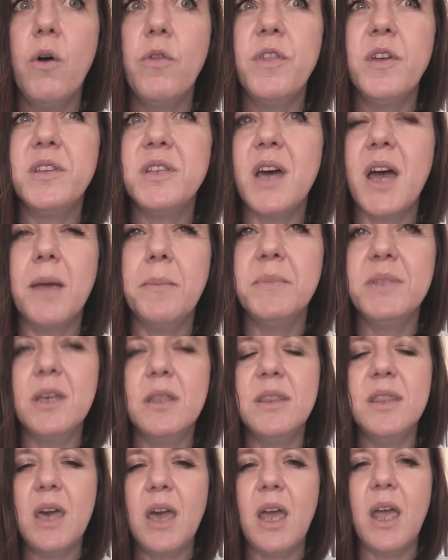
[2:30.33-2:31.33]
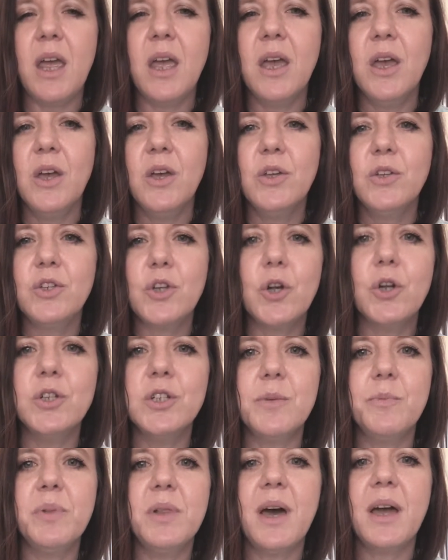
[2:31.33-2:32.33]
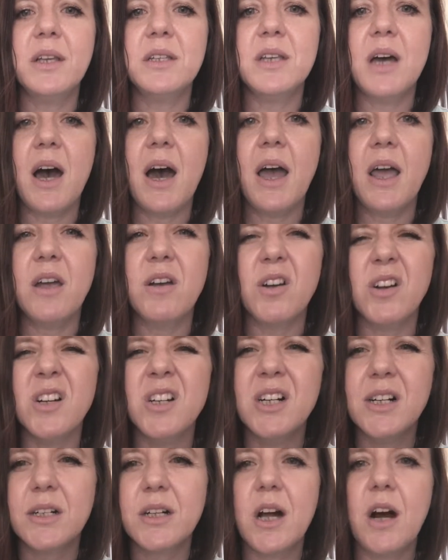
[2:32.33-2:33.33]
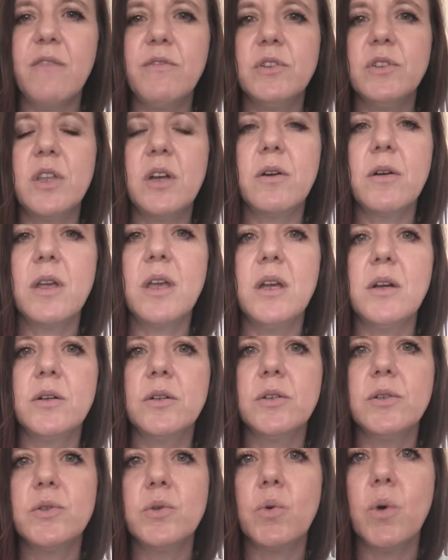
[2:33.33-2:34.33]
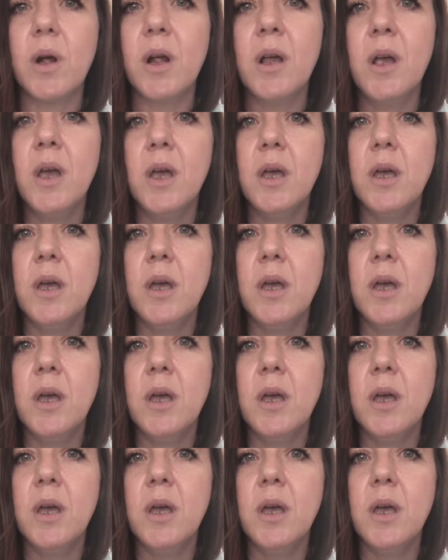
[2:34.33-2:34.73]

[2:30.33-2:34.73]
the times that they turned a blind eye or covered their ears or